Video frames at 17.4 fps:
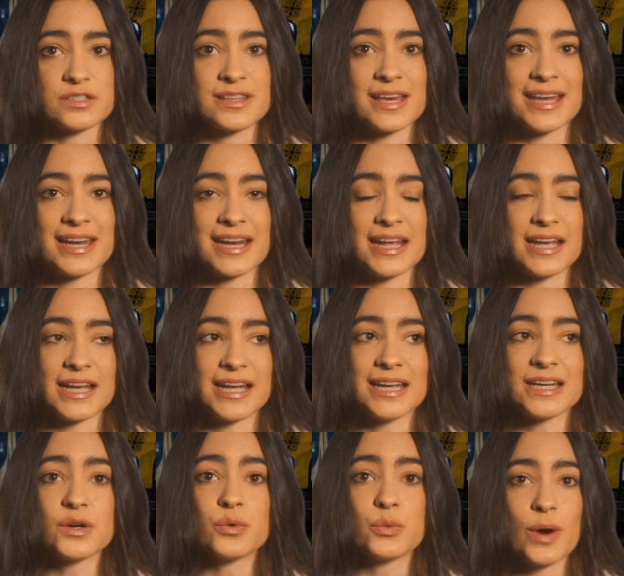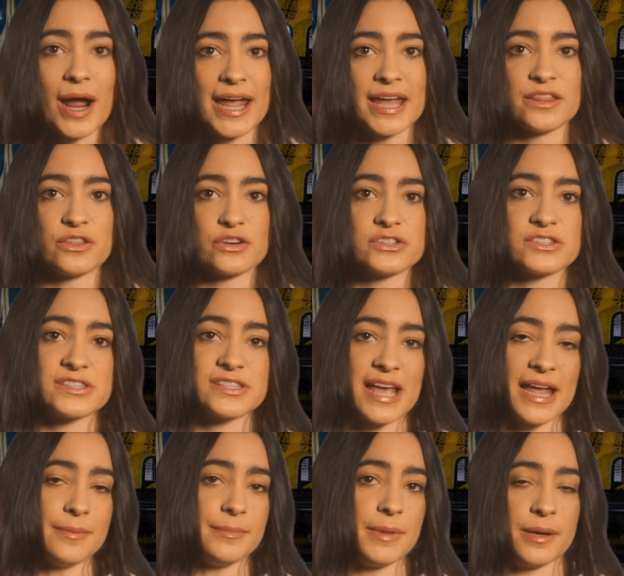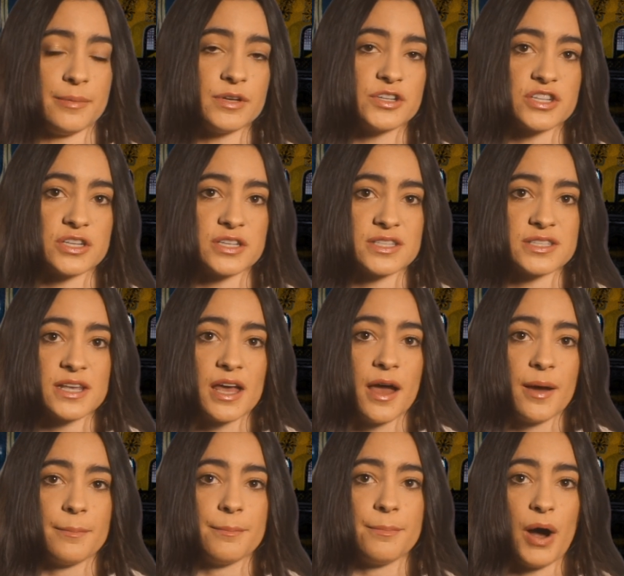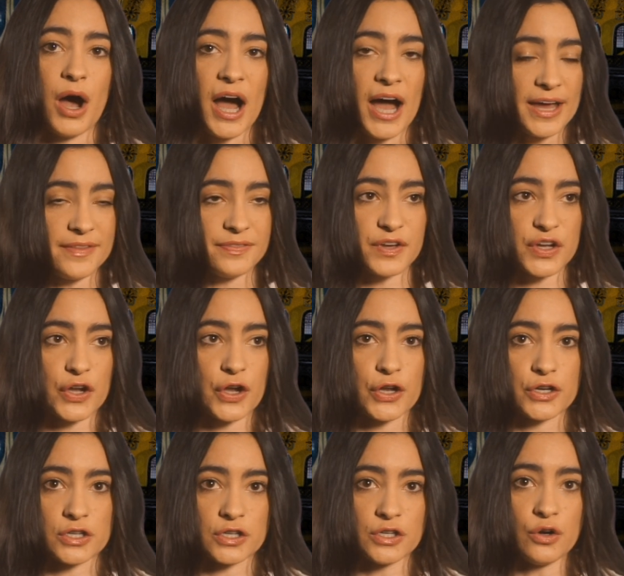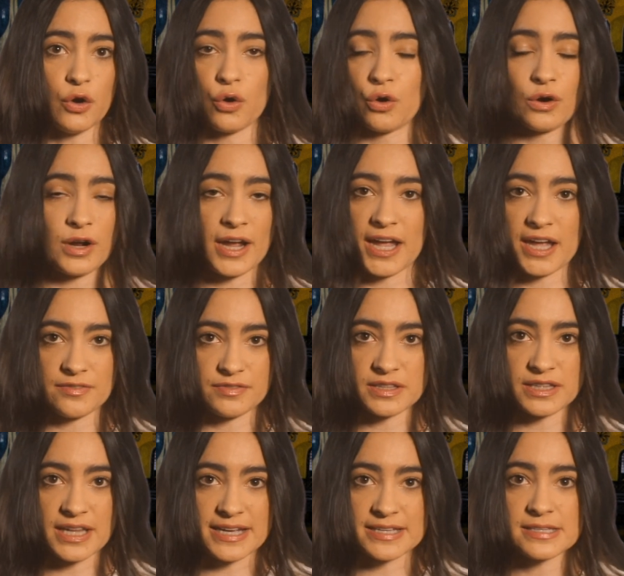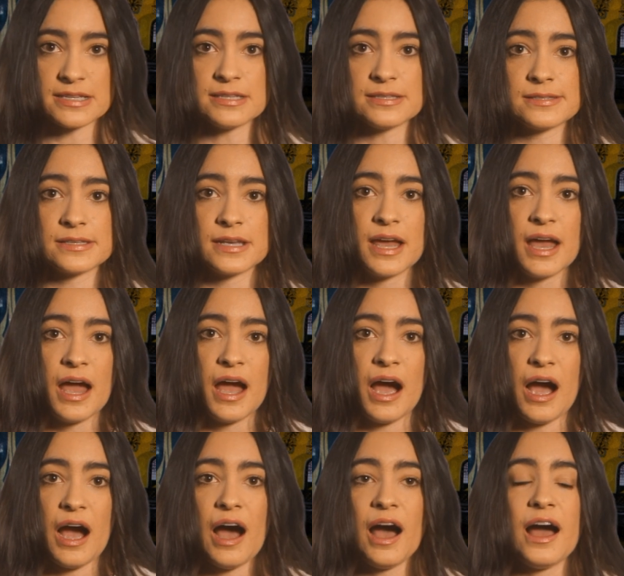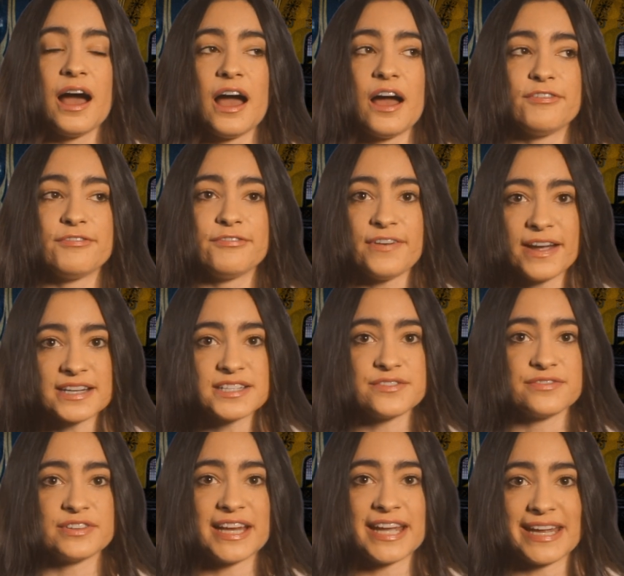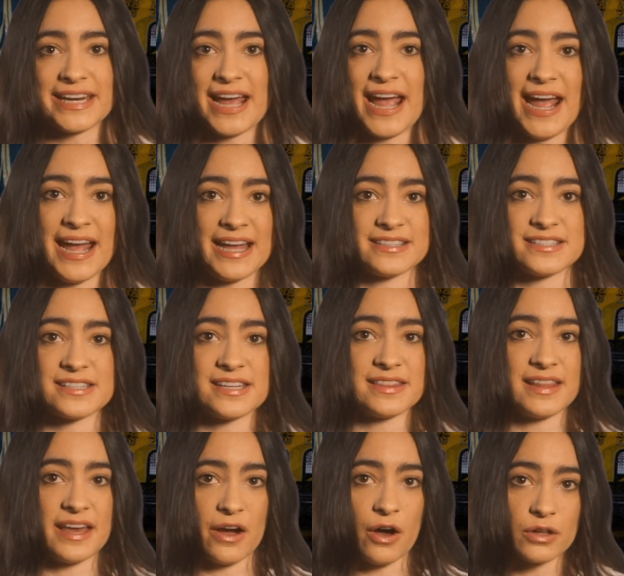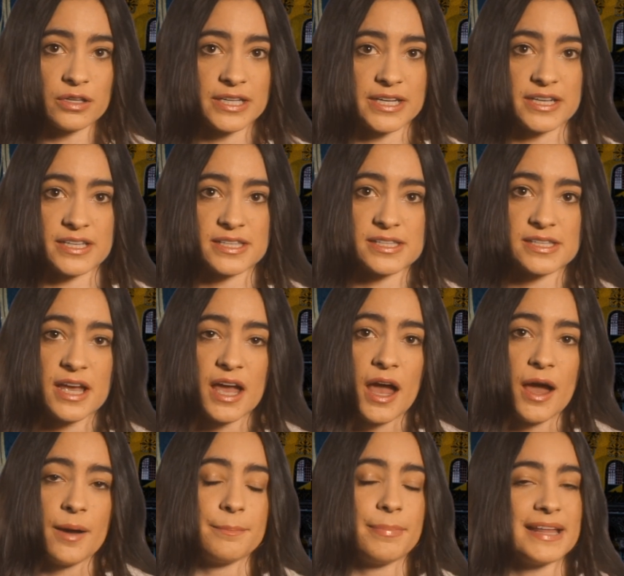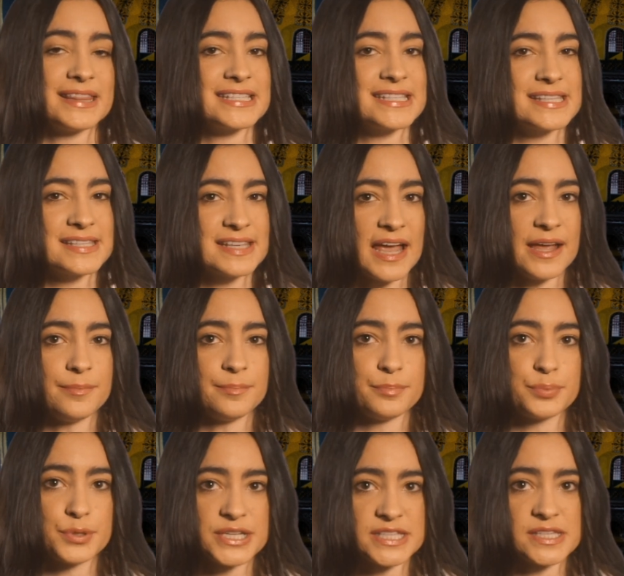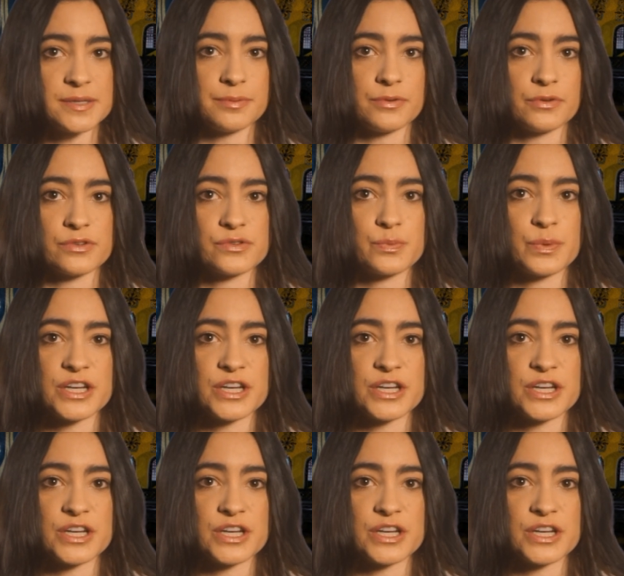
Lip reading: that in a way those same images behind the curtain, or even lasers, are effectively enhanced in their holiness by the same principles